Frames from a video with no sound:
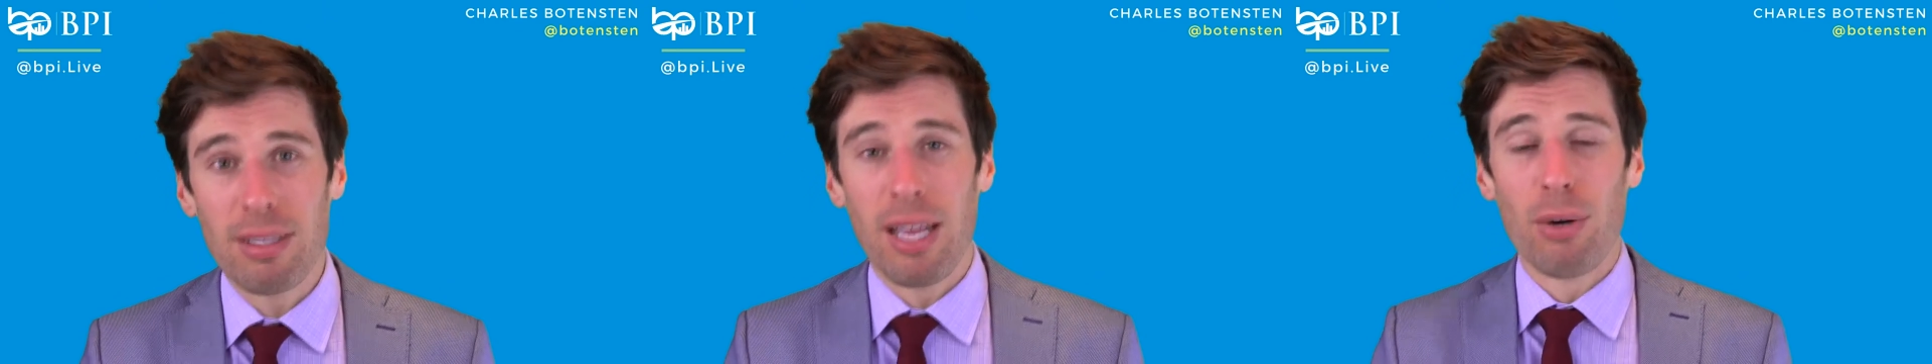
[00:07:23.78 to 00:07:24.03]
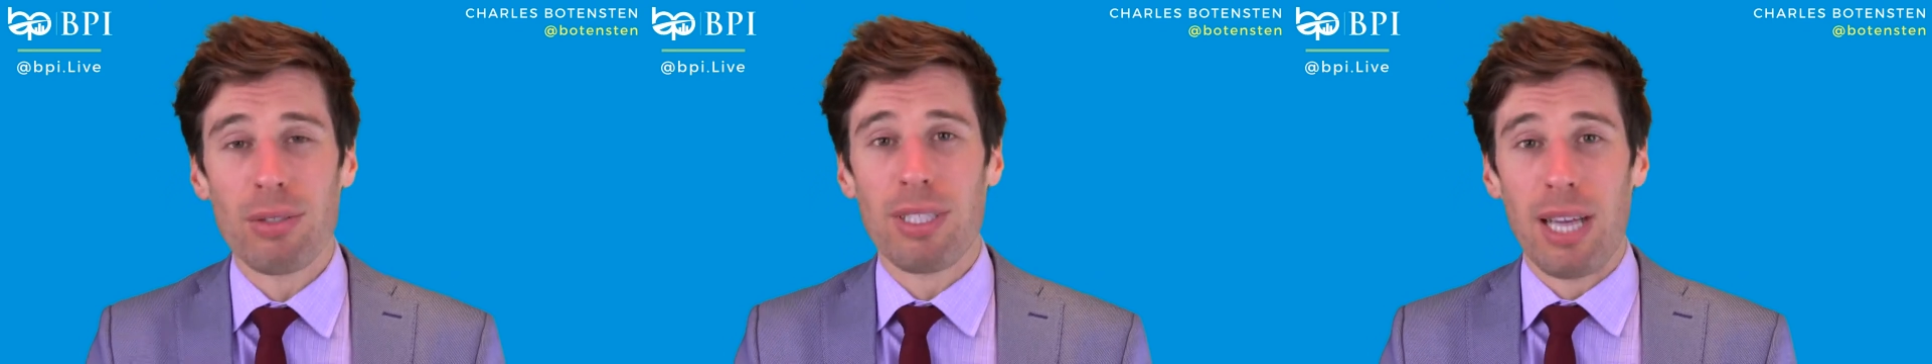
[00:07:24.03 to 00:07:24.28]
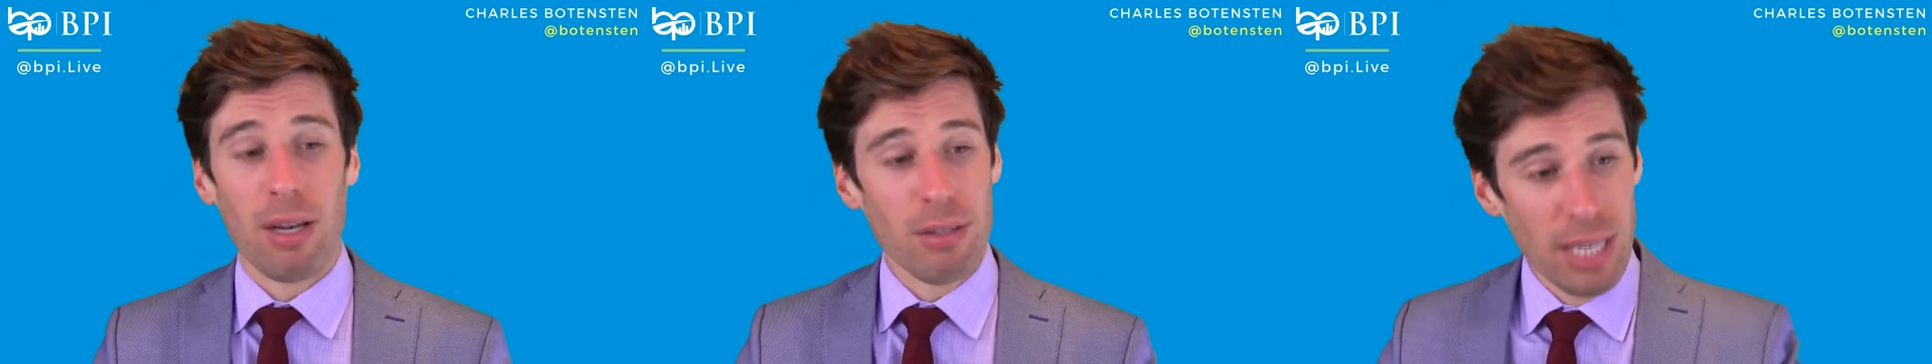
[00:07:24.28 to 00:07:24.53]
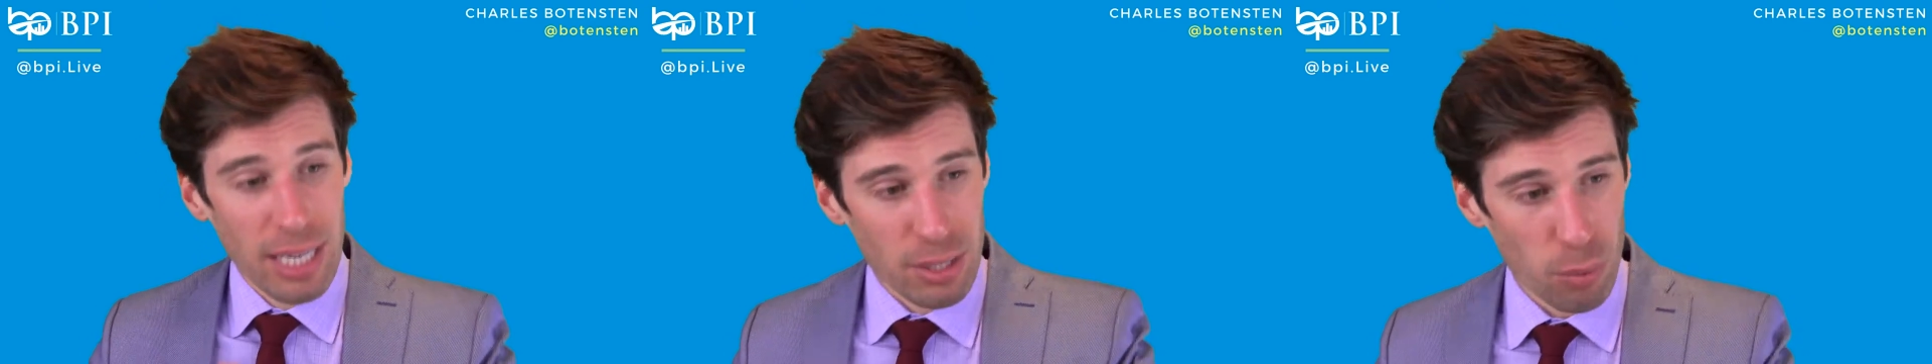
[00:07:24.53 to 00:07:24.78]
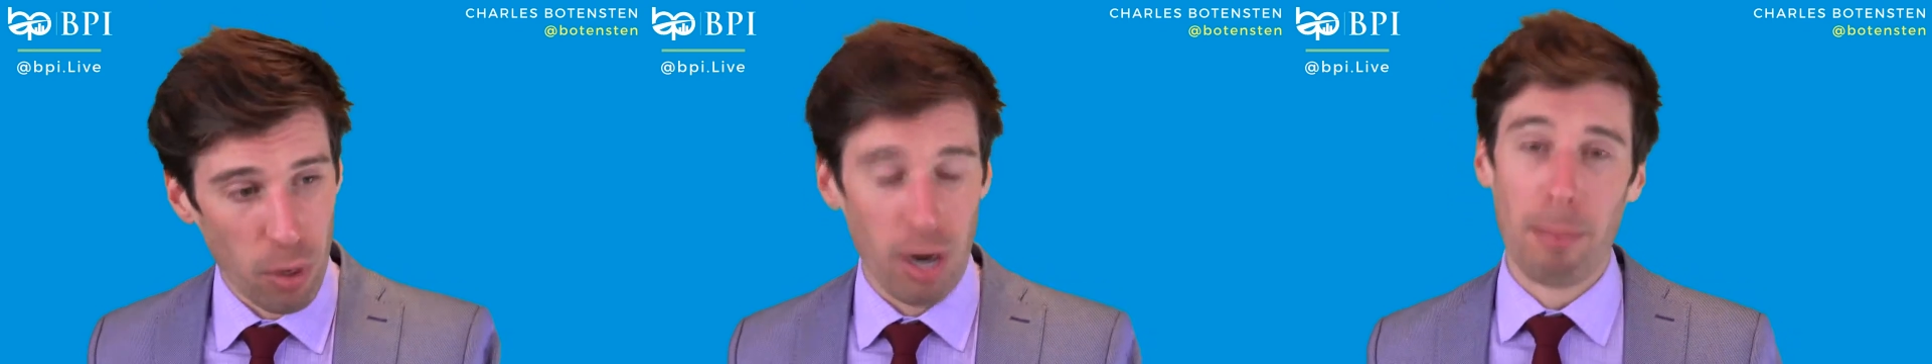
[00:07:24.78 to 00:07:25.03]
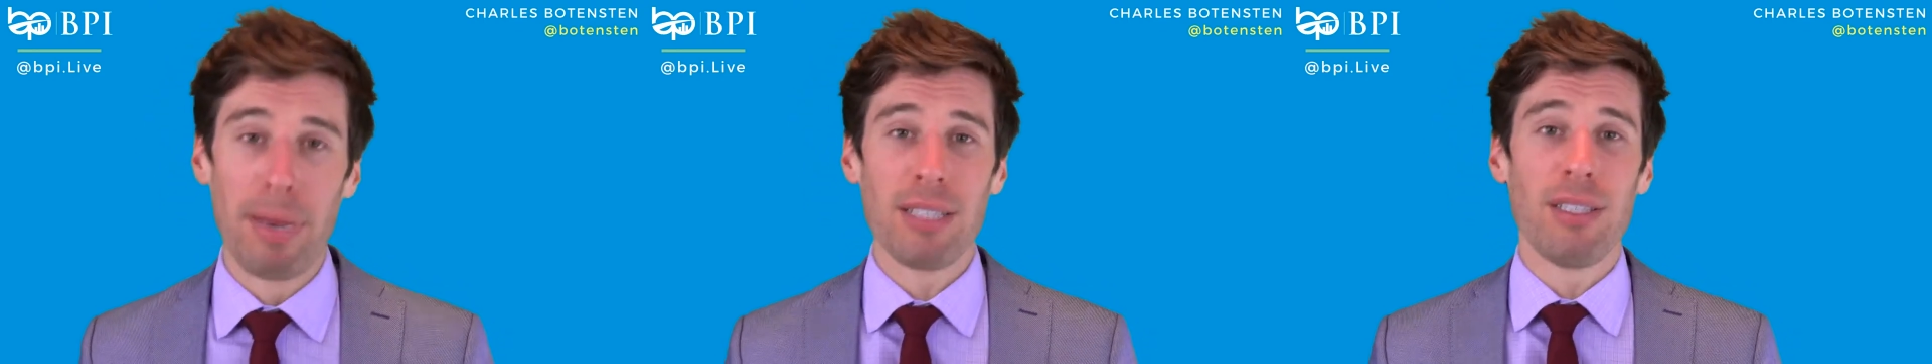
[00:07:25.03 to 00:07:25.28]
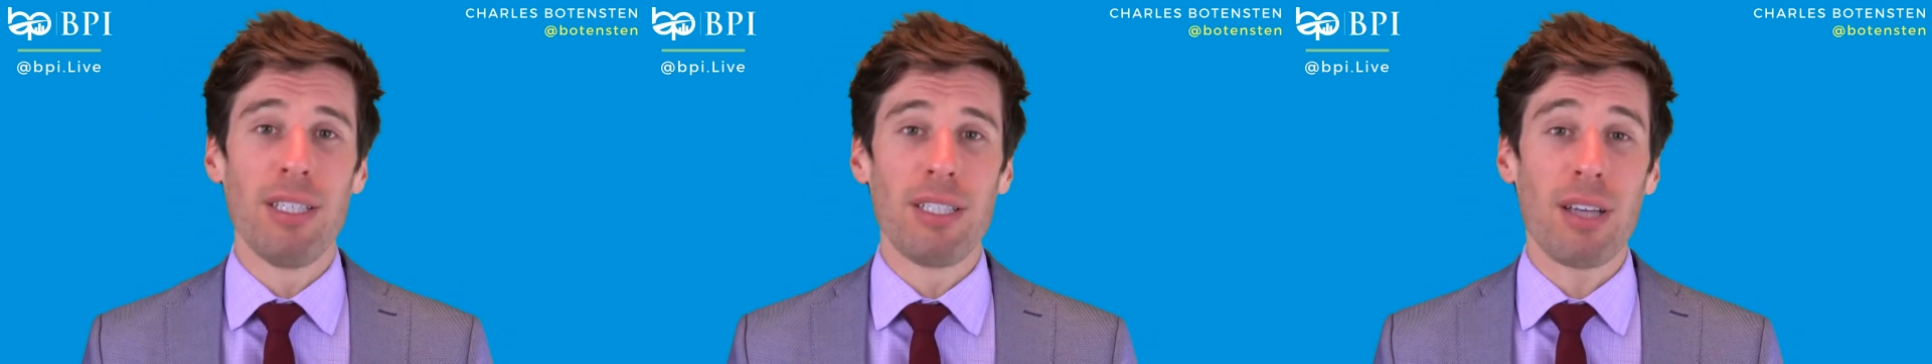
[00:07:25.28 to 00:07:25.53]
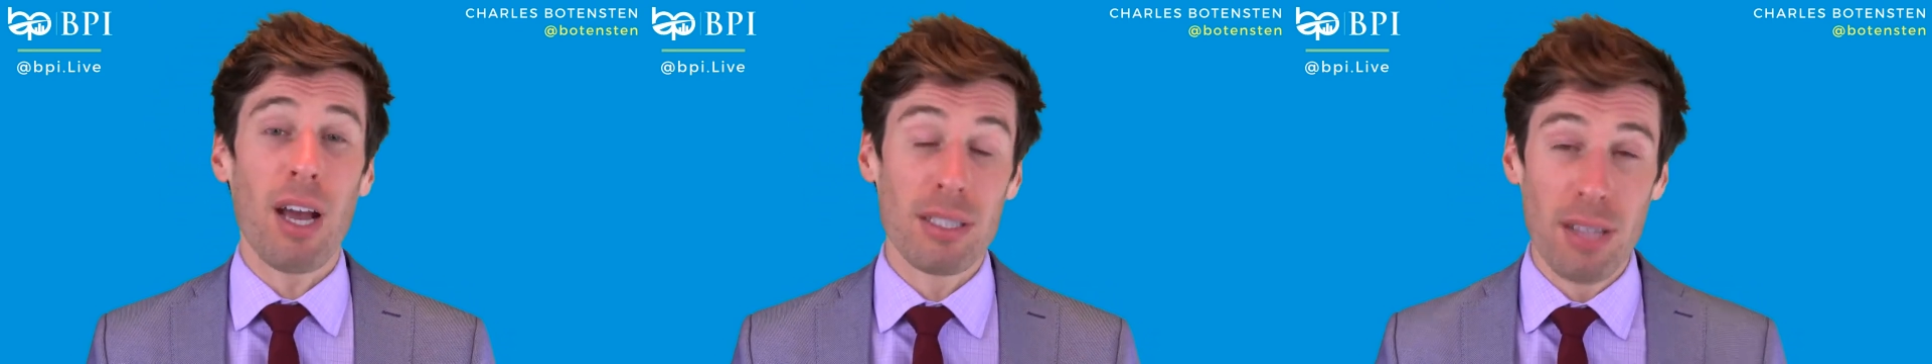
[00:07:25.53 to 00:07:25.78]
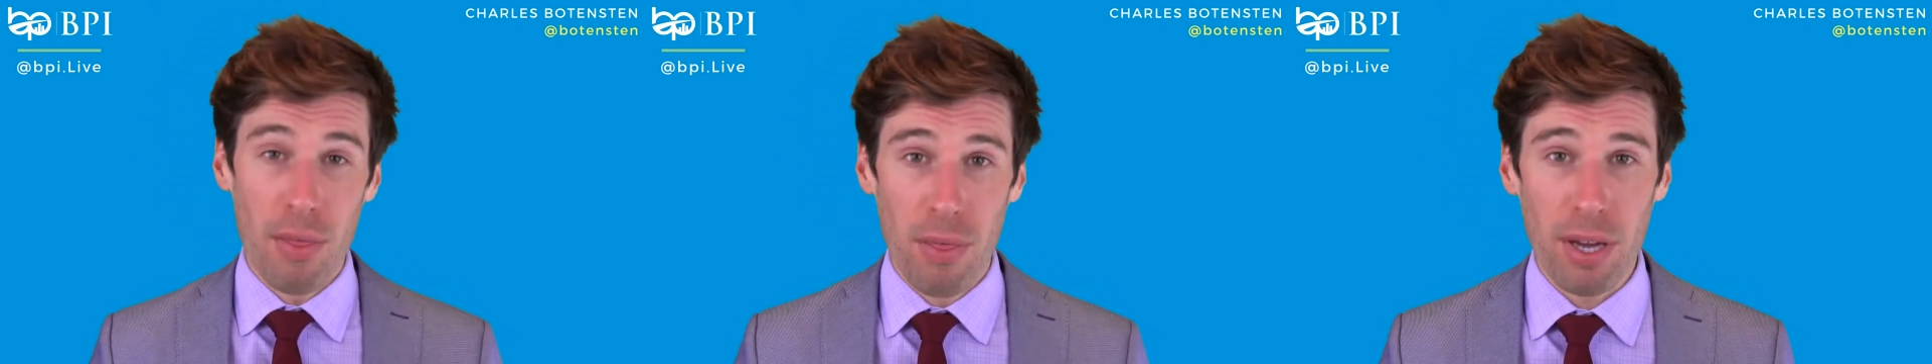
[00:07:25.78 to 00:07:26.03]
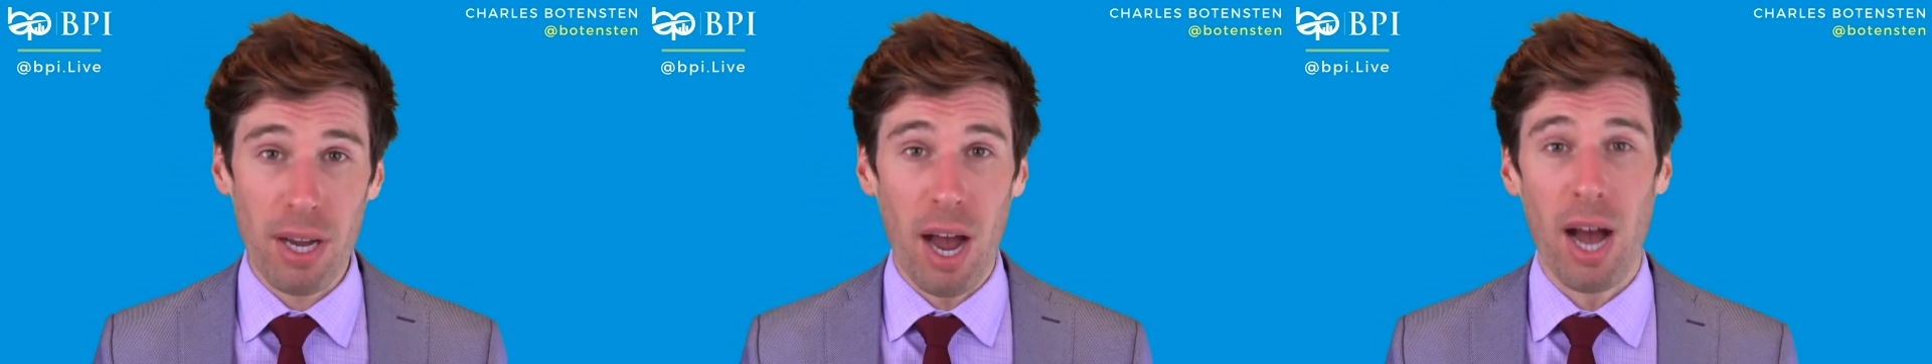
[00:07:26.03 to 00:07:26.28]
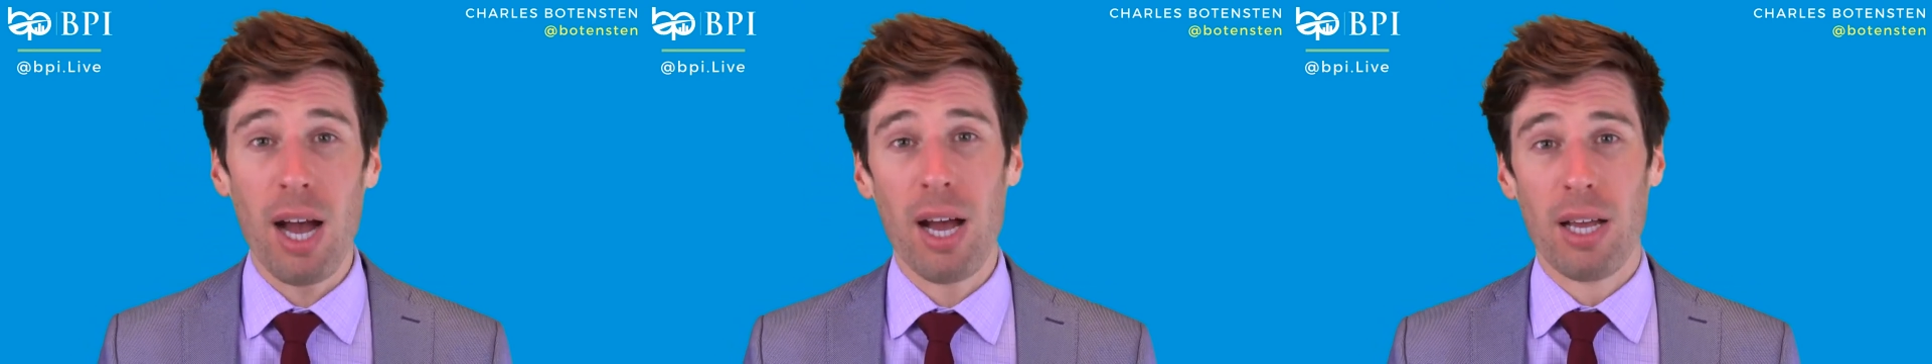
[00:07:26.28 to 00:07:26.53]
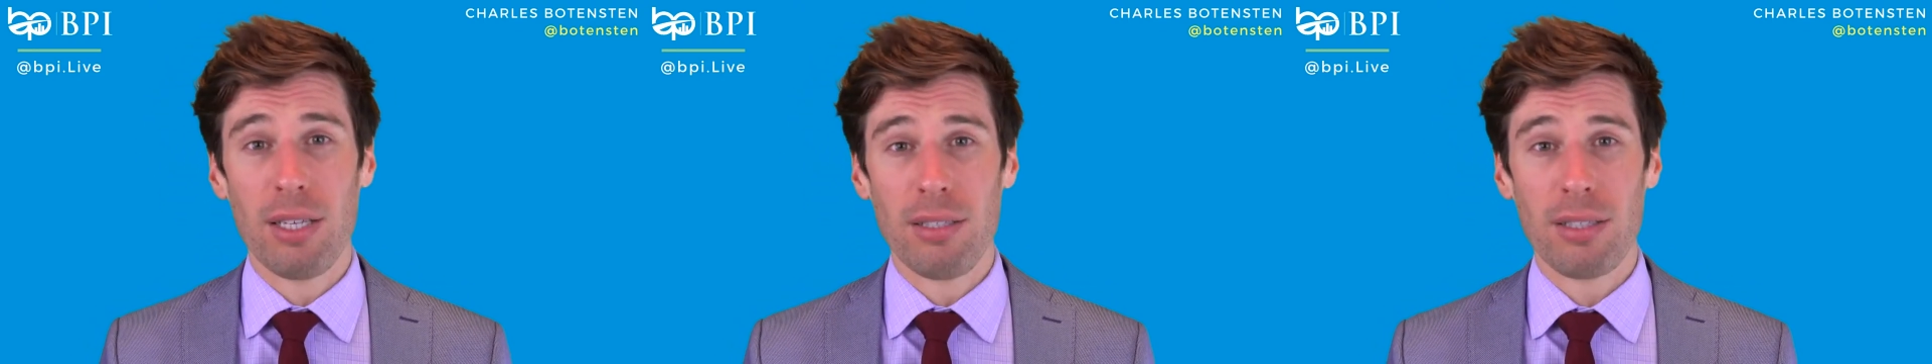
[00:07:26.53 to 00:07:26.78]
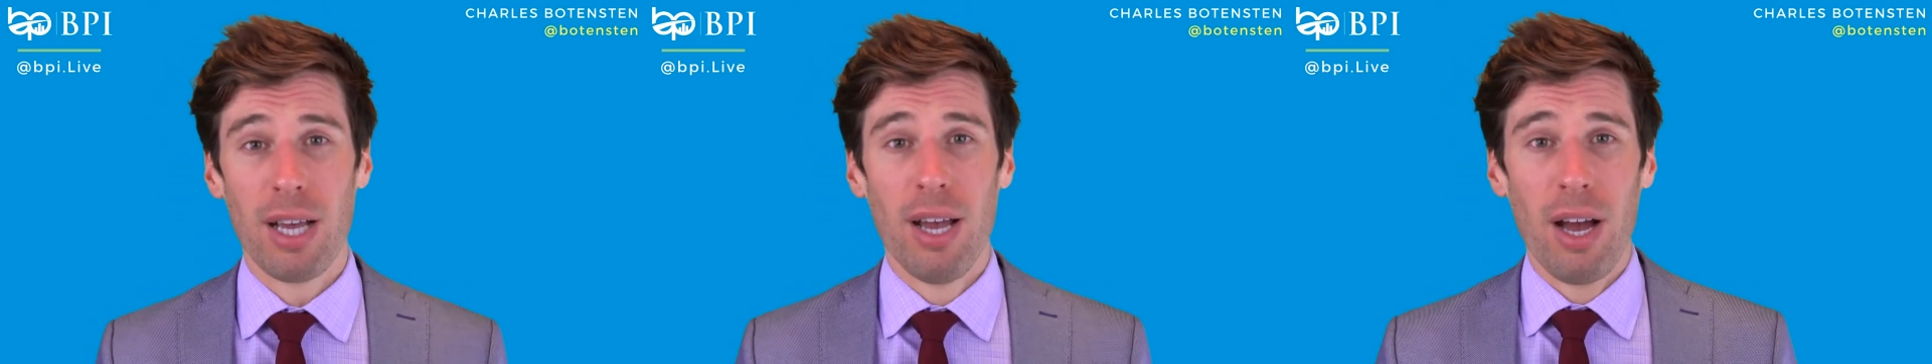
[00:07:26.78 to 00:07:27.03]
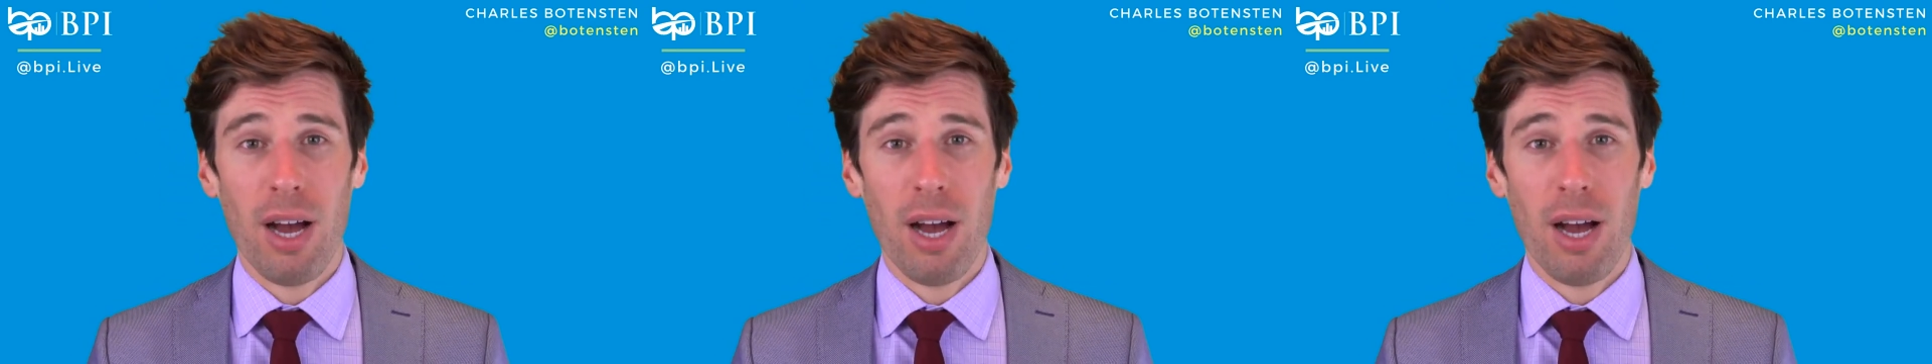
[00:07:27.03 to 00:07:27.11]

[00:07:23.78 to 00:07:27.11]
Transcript: they don't sell is what I'm about to discuss the cons